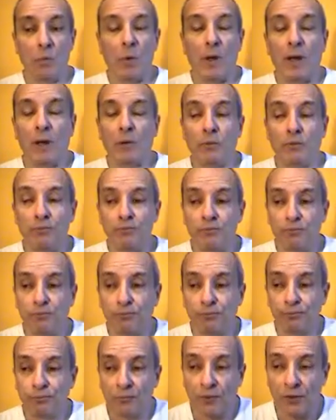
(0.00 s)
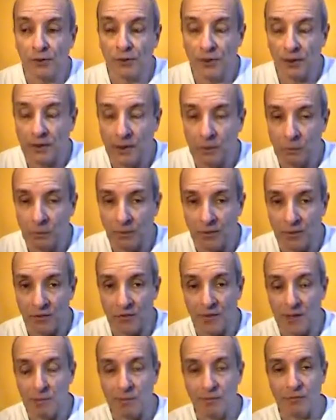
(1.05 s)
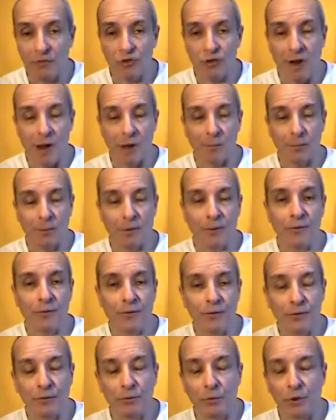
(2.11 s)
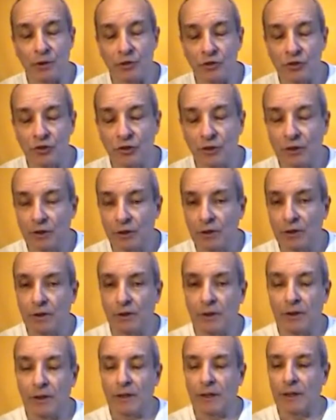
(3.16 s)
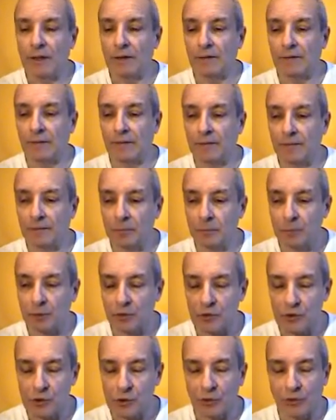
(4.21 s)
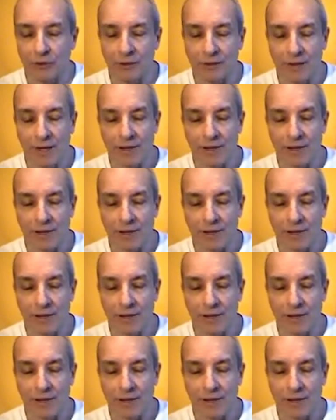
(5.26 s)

Well, sticking with the theme of childbirth, which is pursued in the